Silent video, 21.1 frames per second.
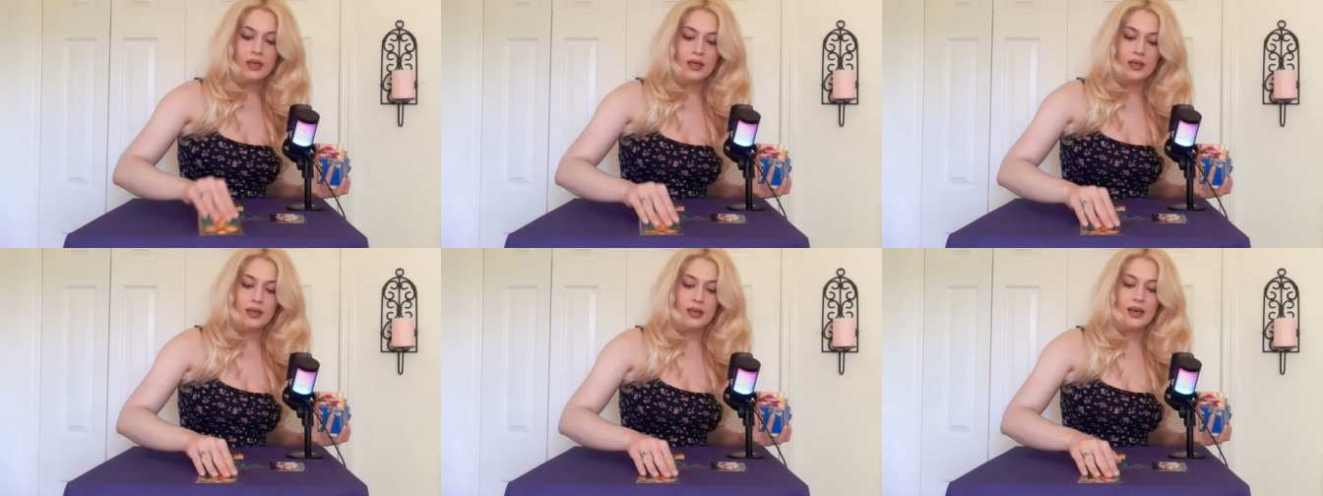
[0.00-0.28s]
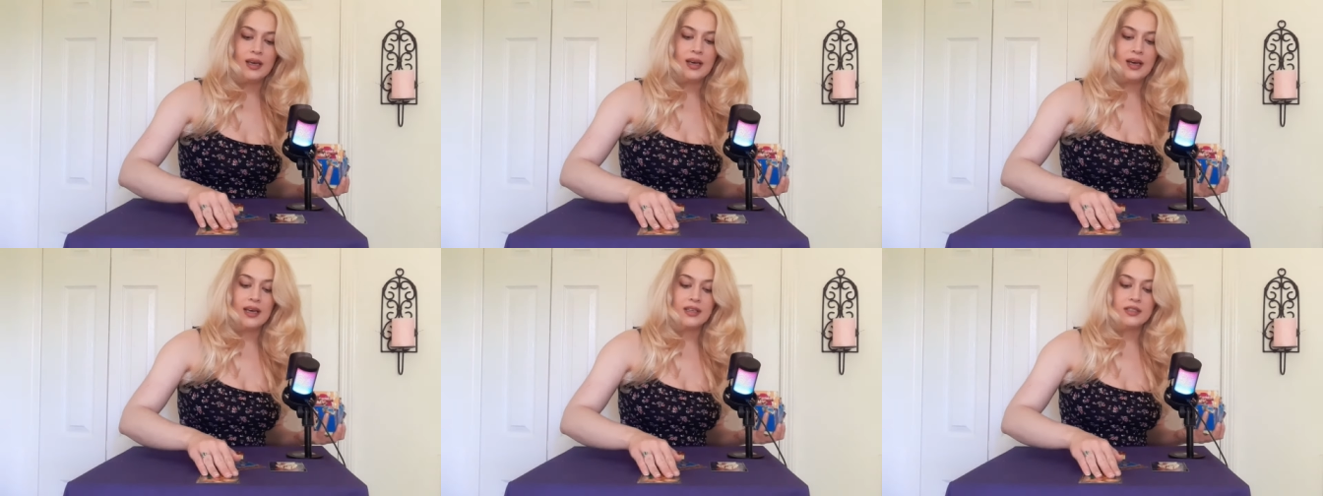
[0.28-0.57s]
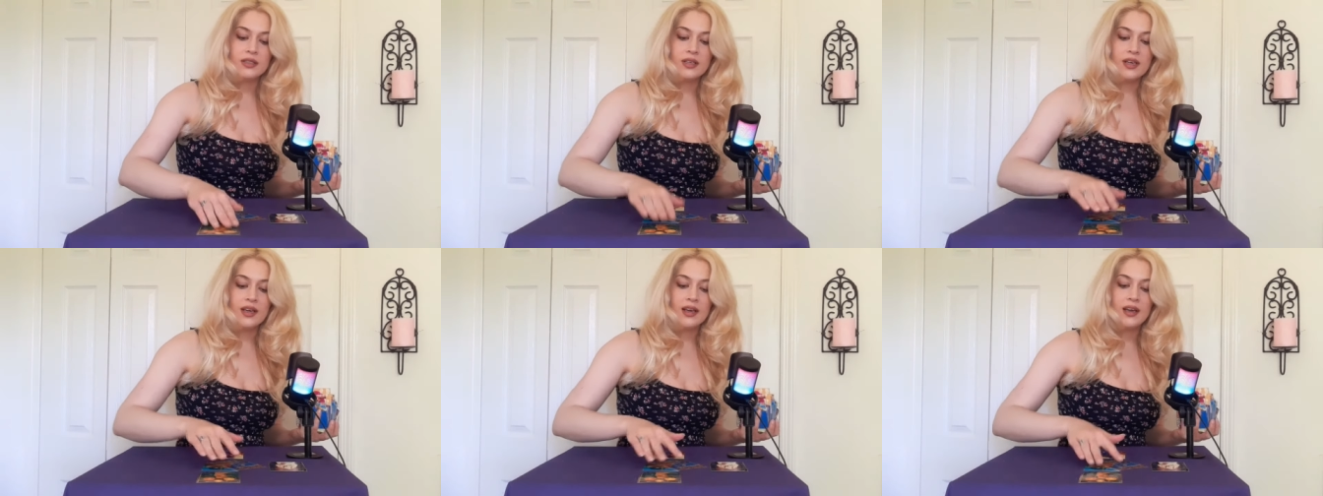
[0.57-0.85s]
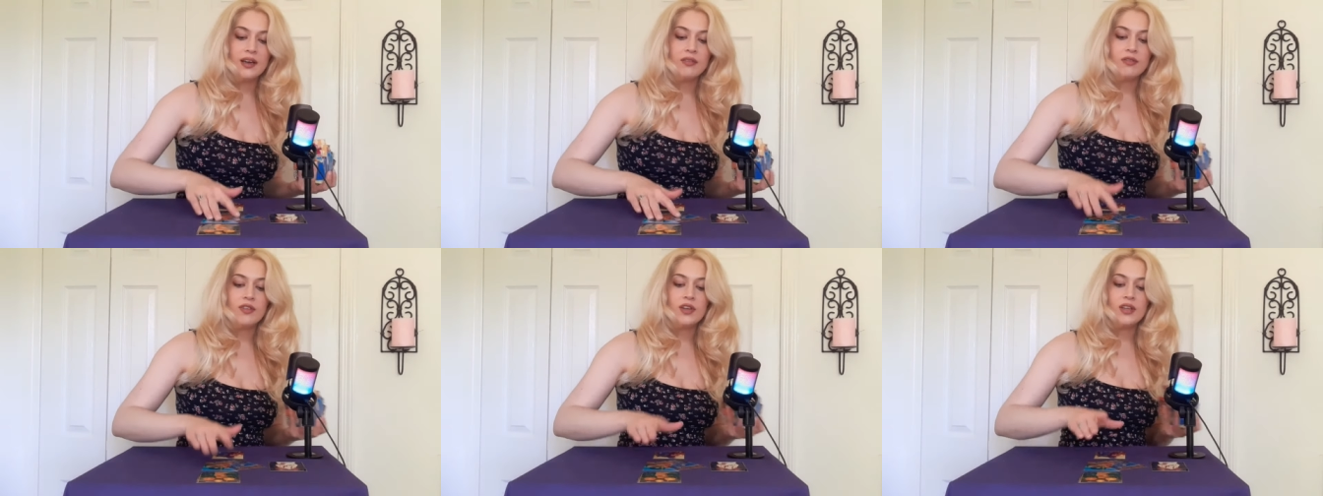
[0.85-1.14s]
Yeah, I kind
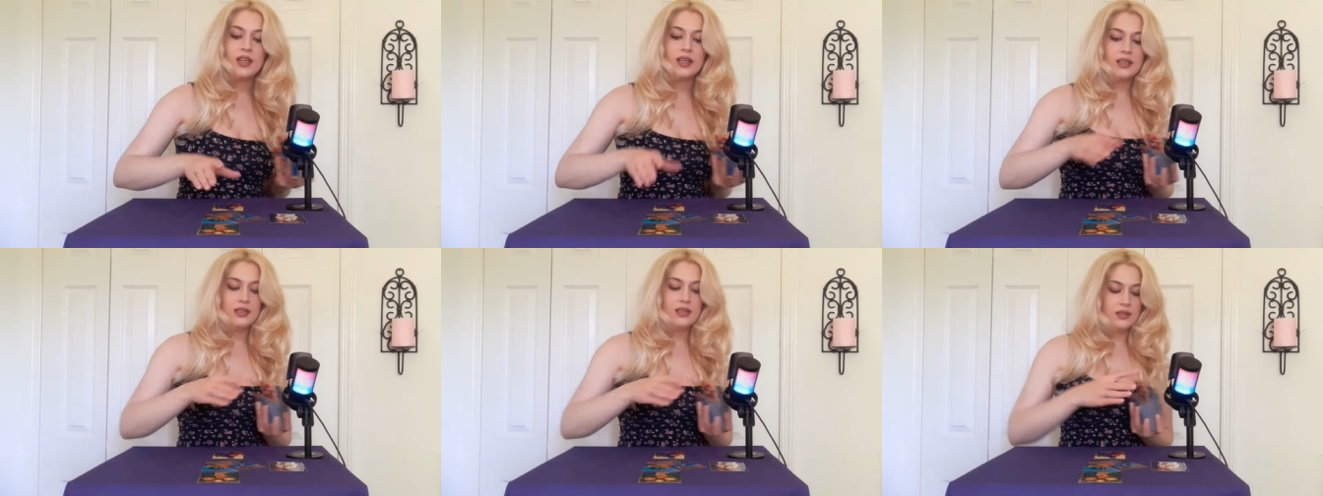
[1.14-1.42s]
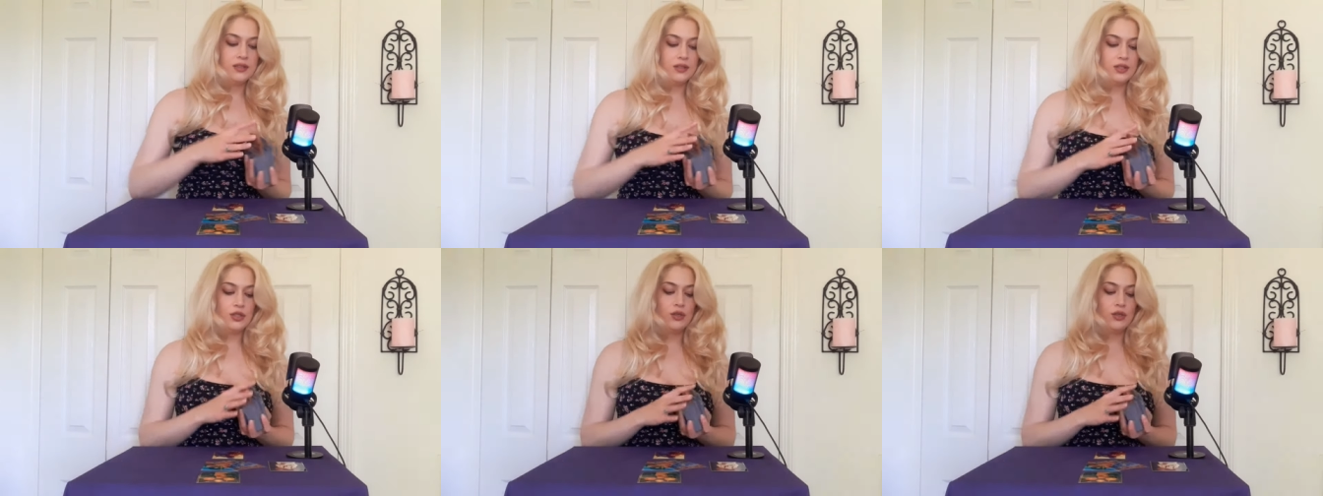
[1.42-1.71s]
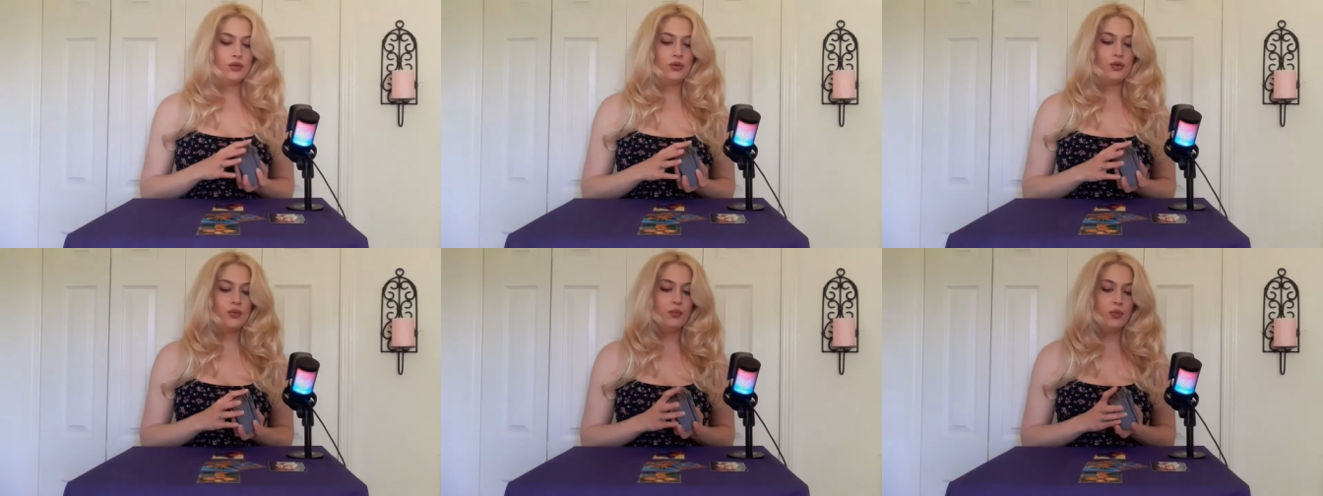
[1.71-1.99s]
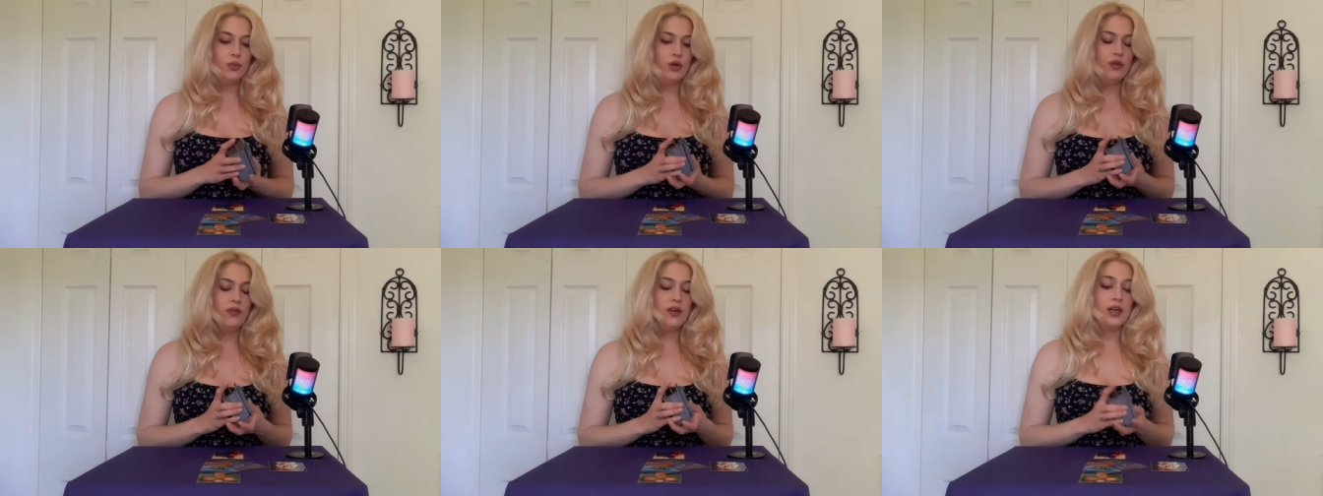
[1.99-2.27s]
of feel like this is you
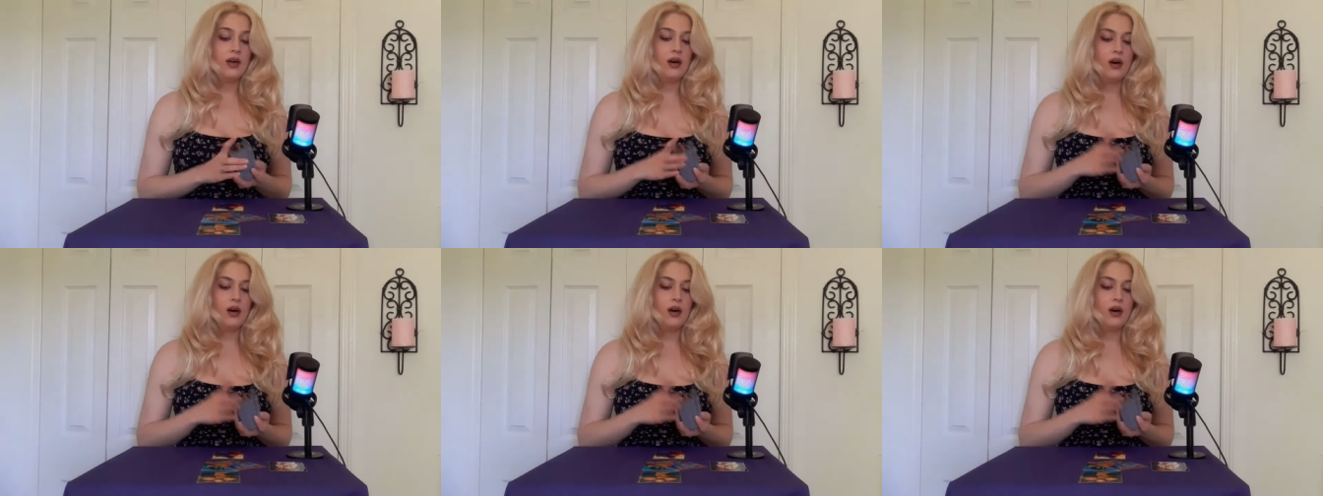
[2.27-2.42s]
moving